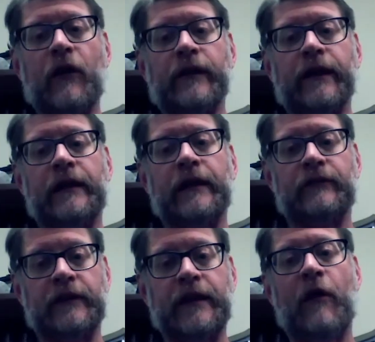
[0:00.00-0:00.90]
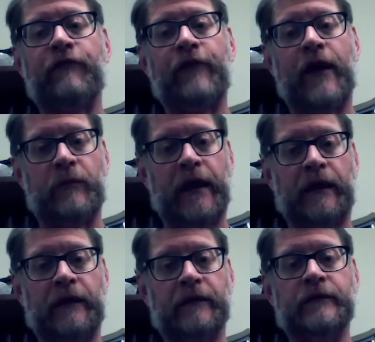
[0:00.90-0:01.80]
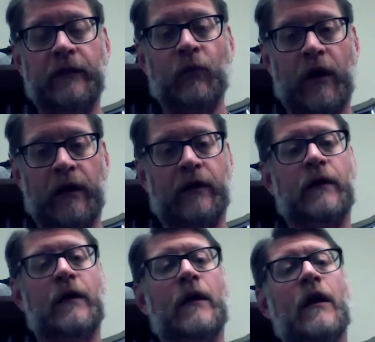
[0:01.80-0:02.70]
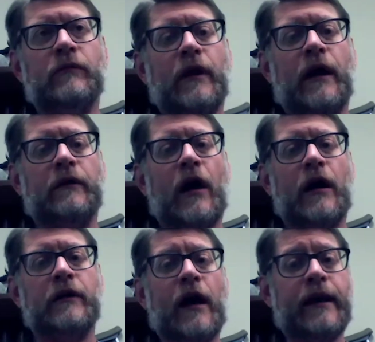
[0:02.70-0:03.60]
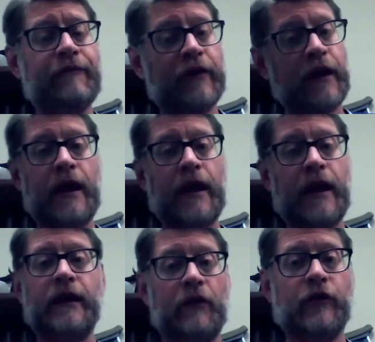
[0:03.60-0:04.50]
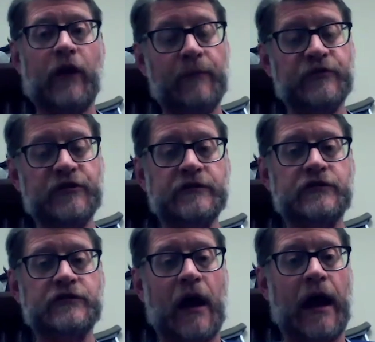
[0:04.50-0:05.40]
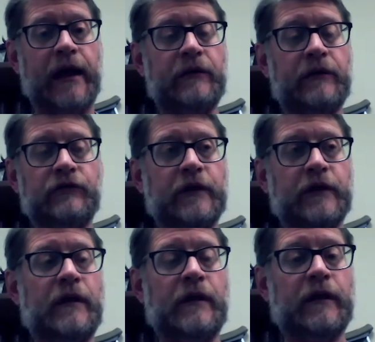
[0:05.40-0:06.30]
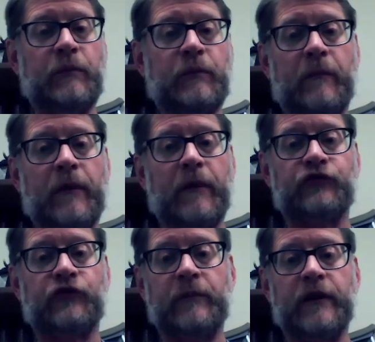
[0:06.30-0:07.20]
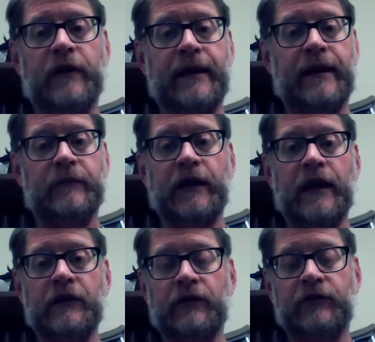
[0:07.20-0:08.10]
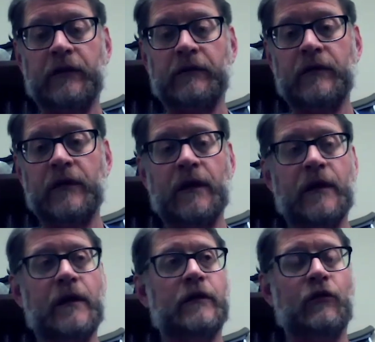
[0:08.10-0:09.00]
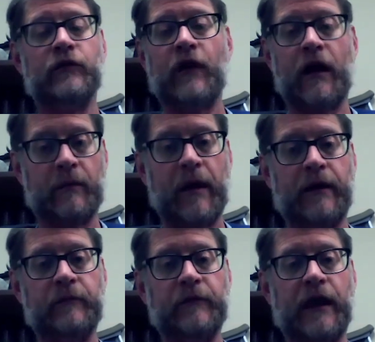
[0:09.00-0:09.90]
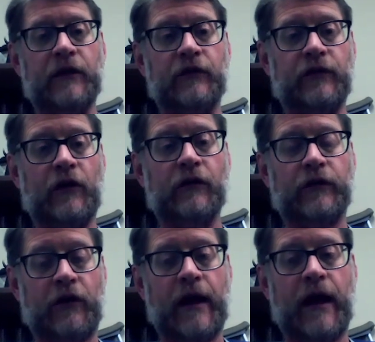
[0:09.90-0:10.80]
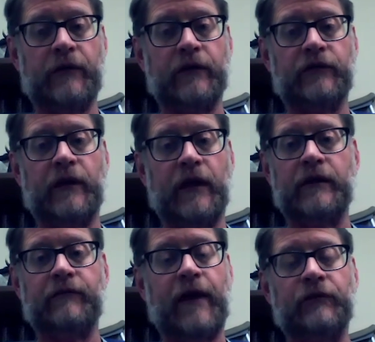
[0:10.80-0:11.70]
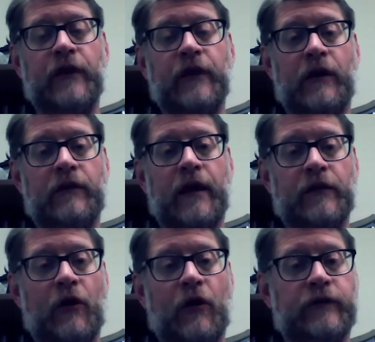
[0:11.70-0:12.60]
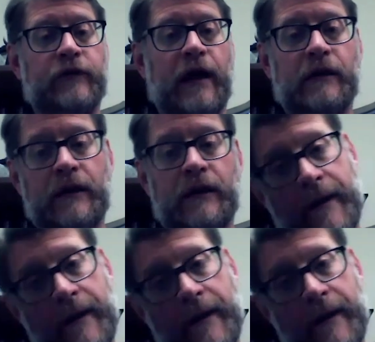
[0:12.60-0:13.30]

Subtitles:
call it like it is. The chemo failed me. Didn't work. Yeah, not having any other good options, I did an experimental treatment at MD Anderson. You were talking about MD Anderson earlier and how there's an event there at the hotel.